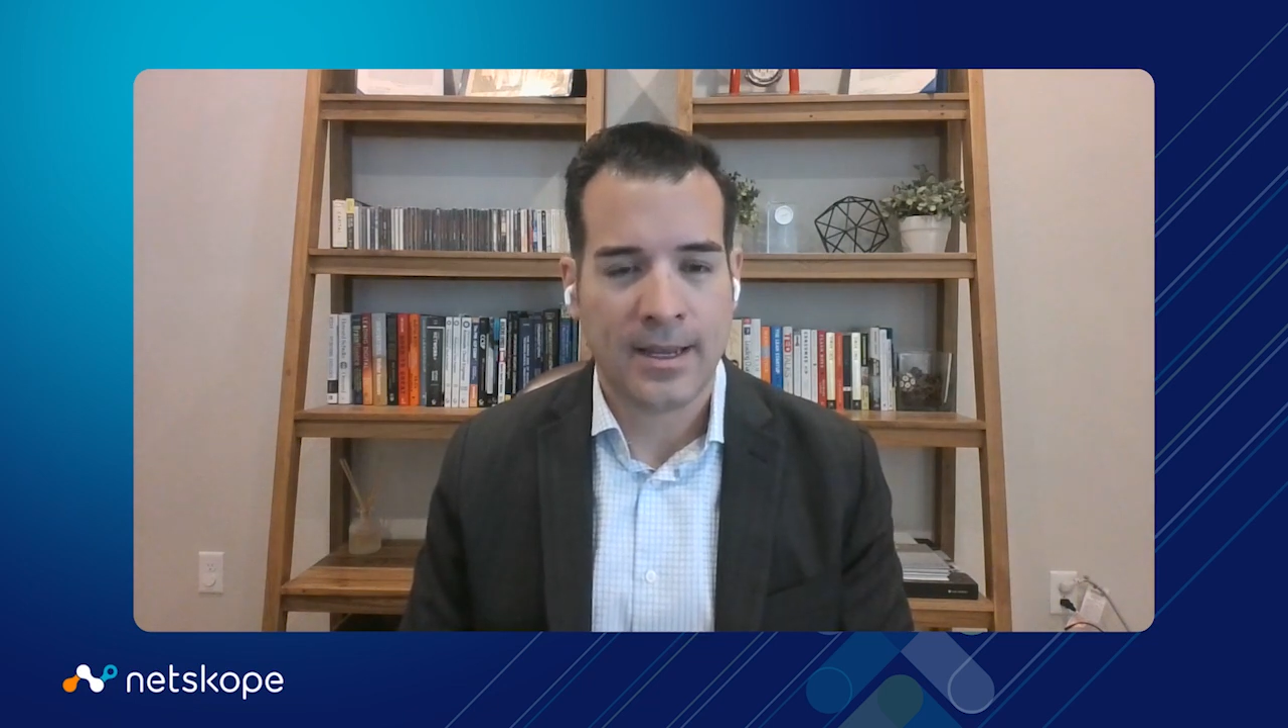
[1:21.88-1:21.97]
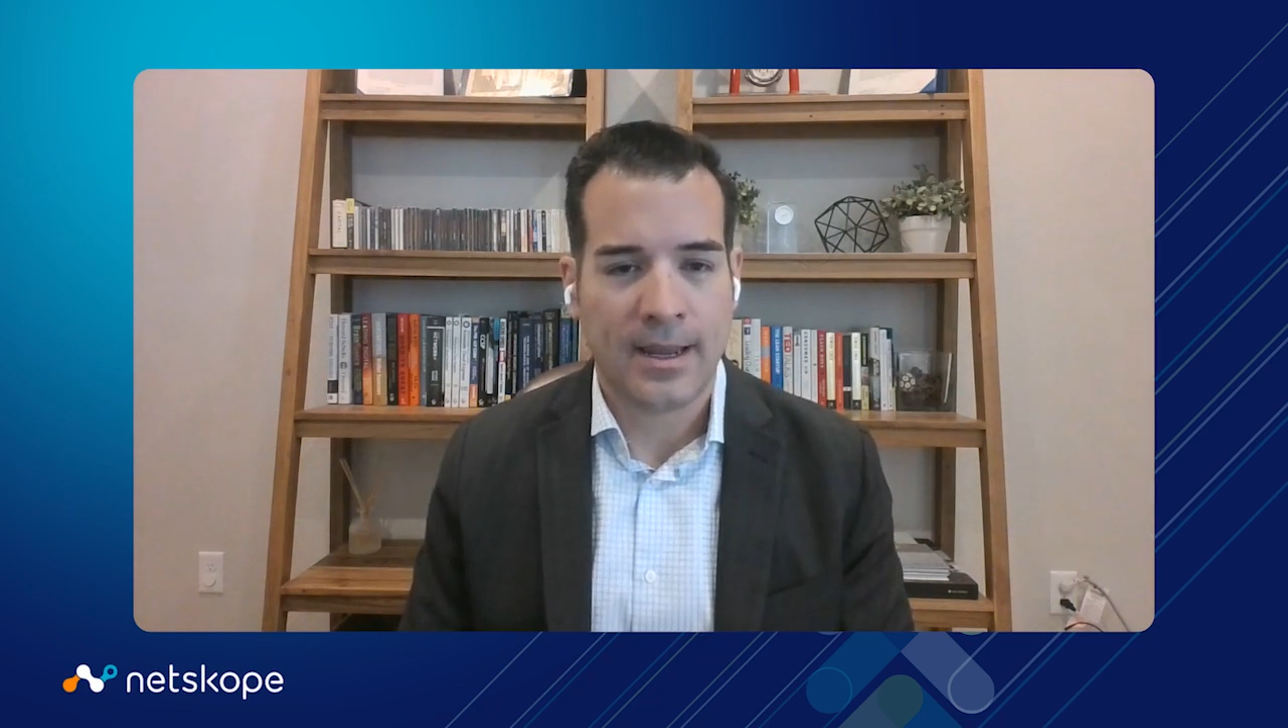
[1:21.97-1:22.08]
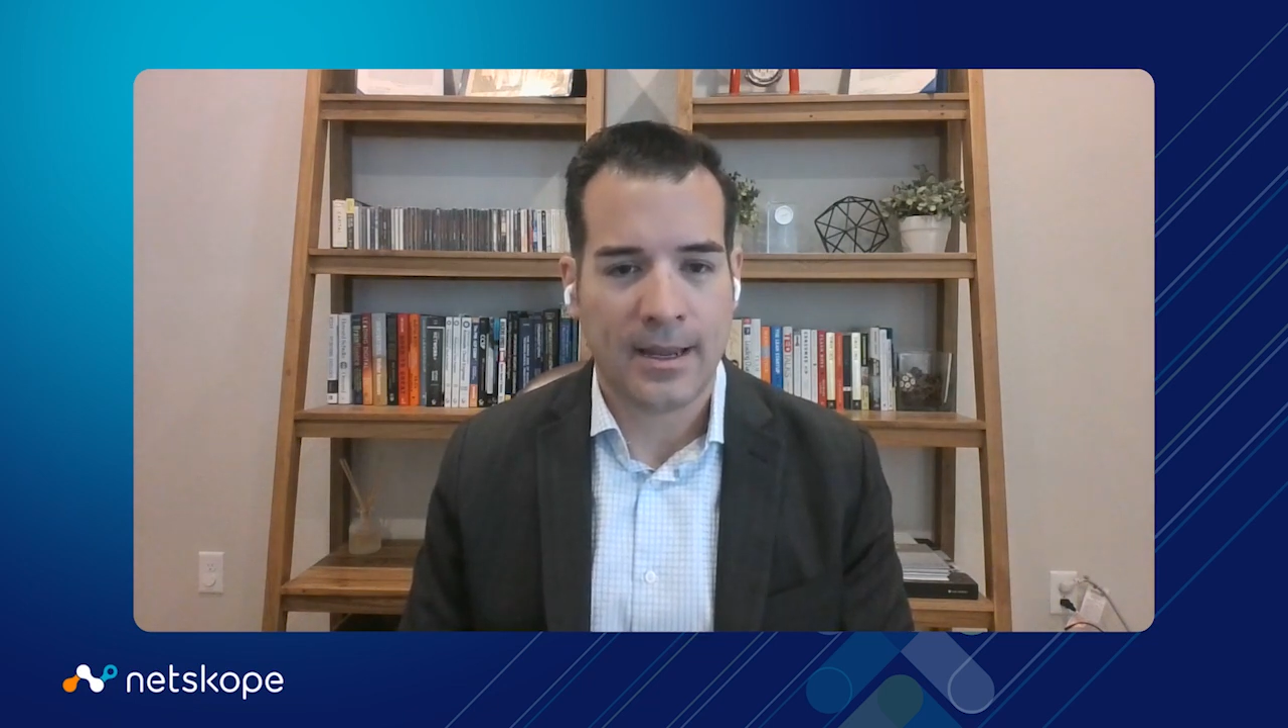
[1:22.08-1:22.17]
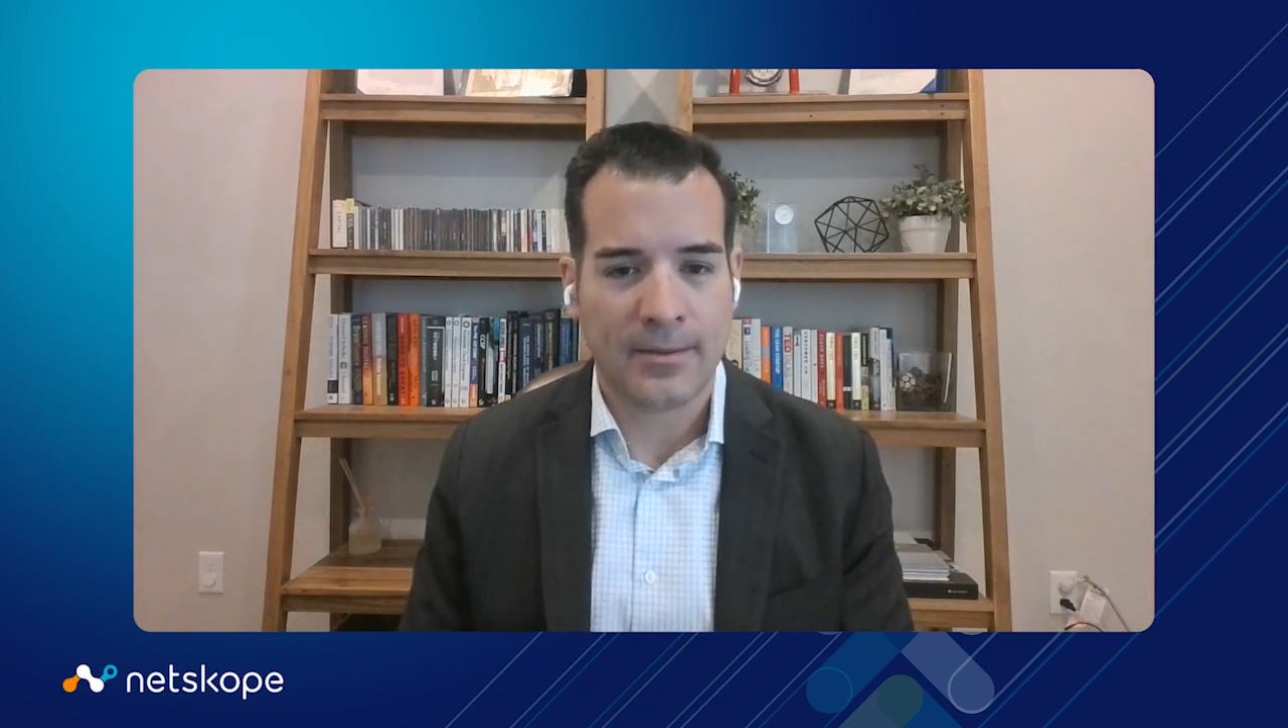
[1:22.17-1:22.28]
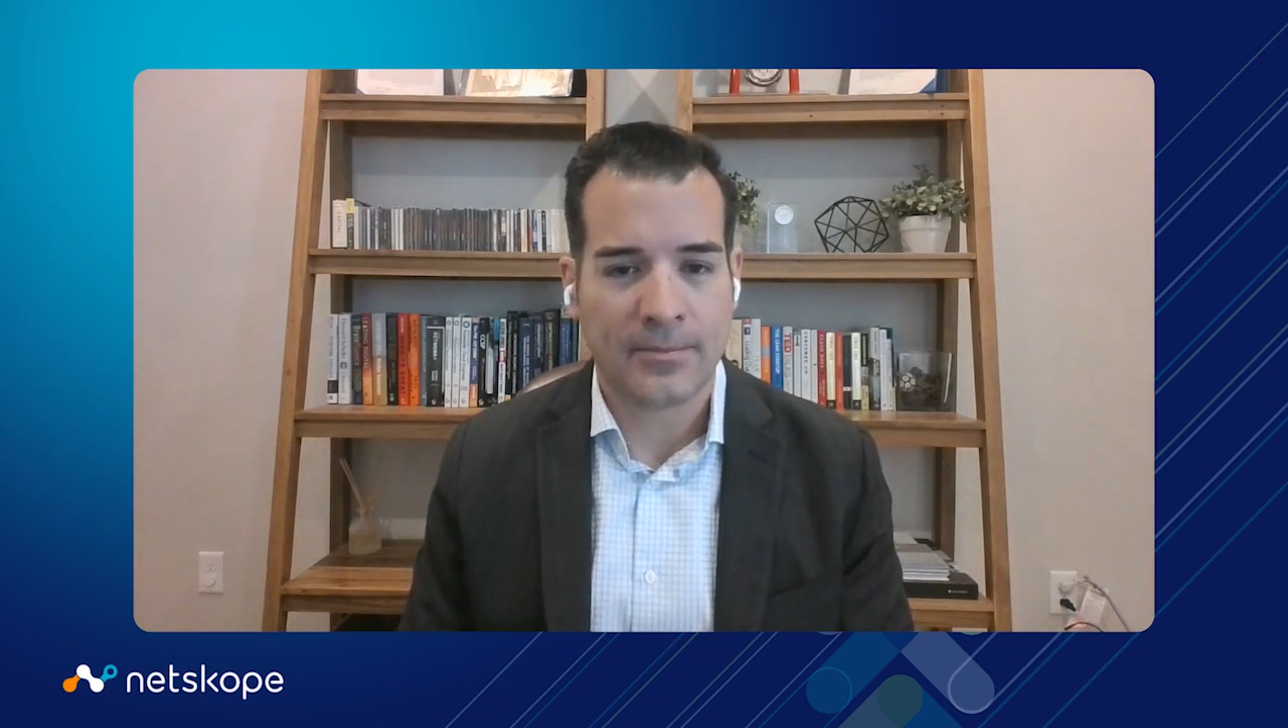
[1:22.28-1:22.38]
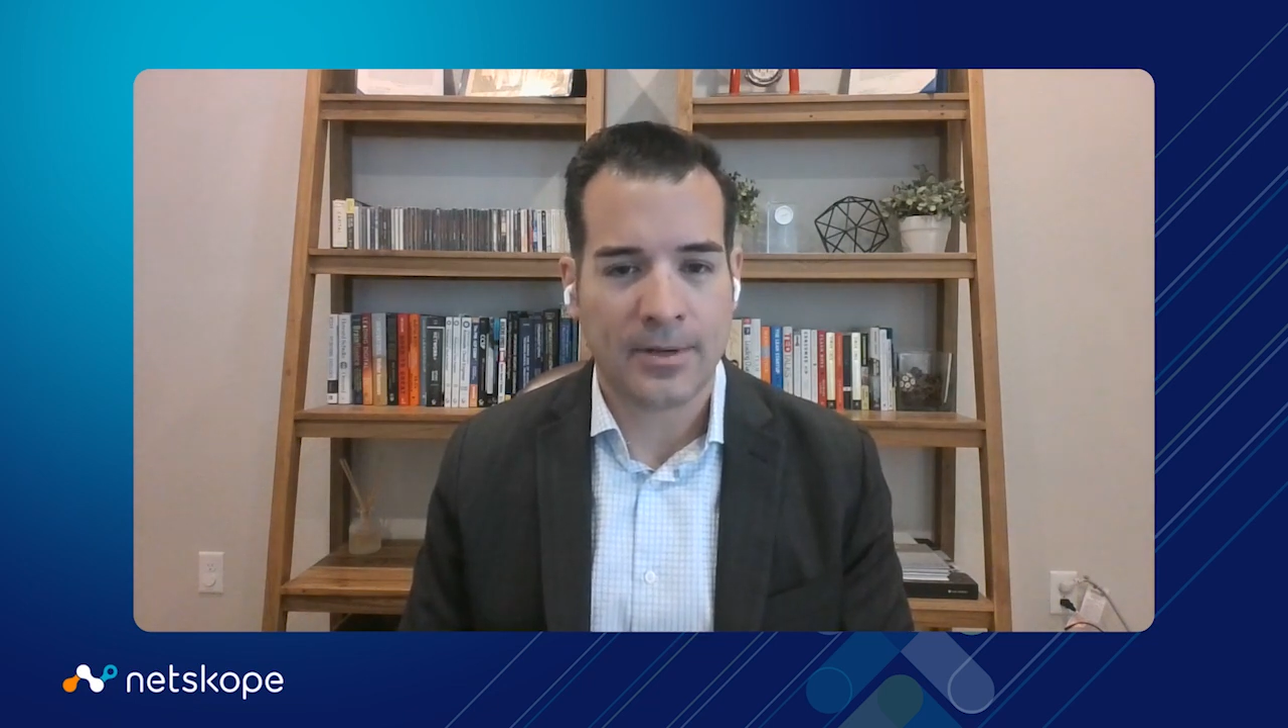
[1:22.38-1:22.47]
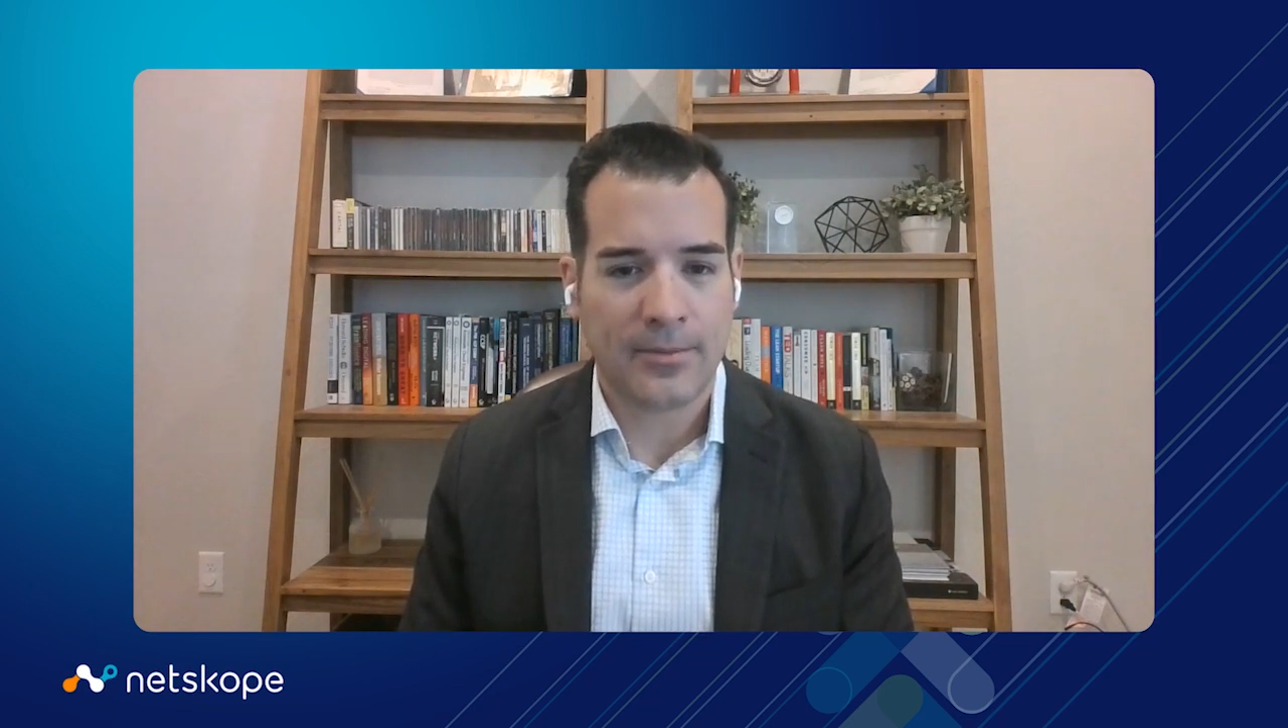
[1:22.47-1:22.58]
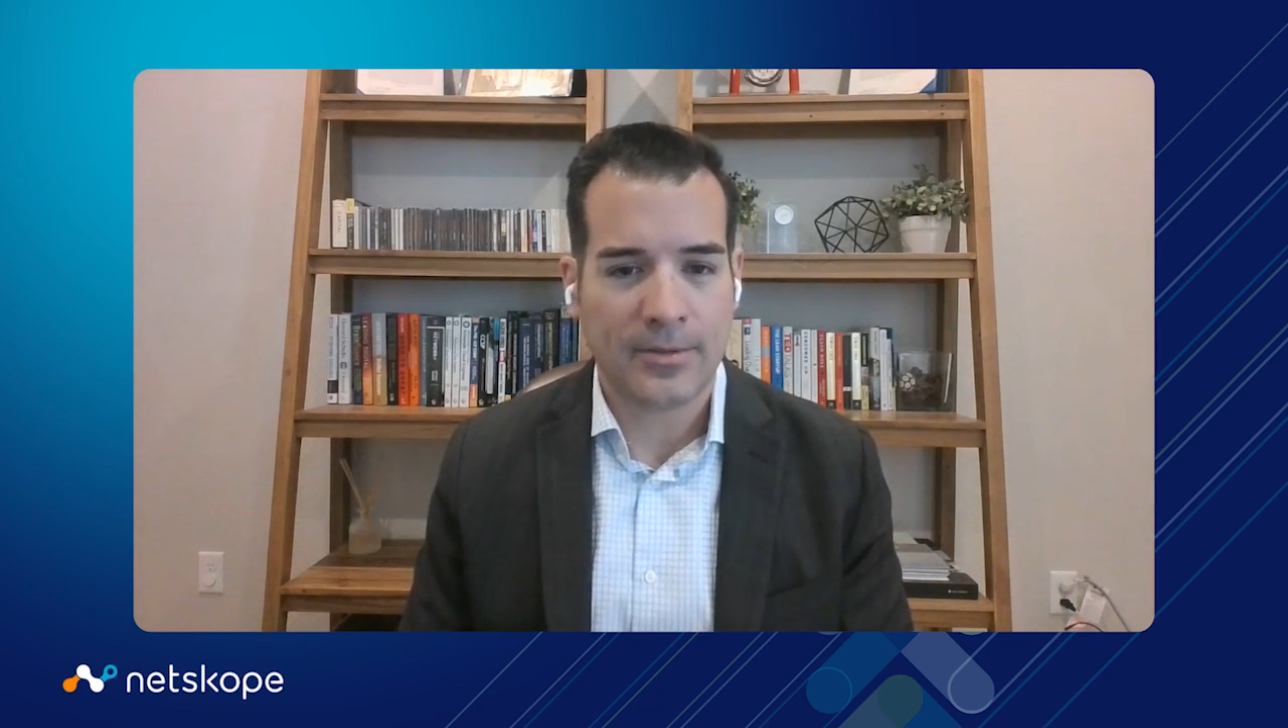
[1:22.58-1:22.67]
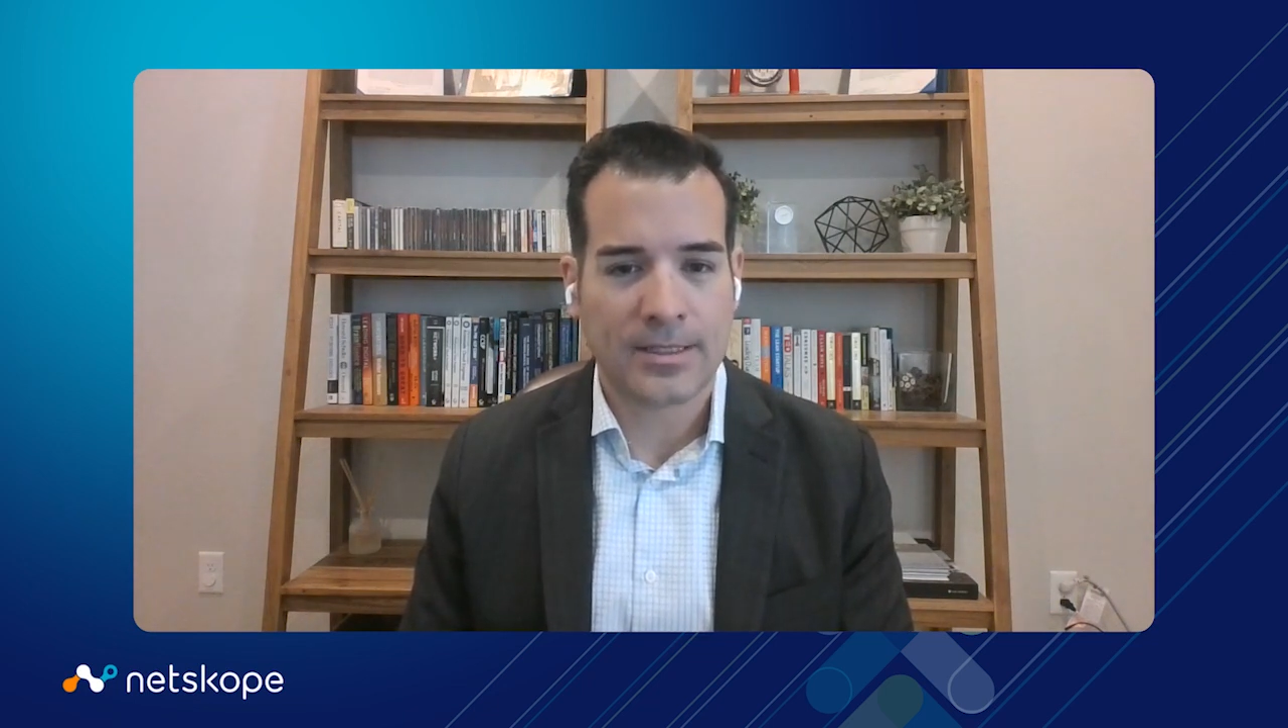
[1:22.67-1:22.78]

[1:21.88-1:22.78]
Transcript: and predominantly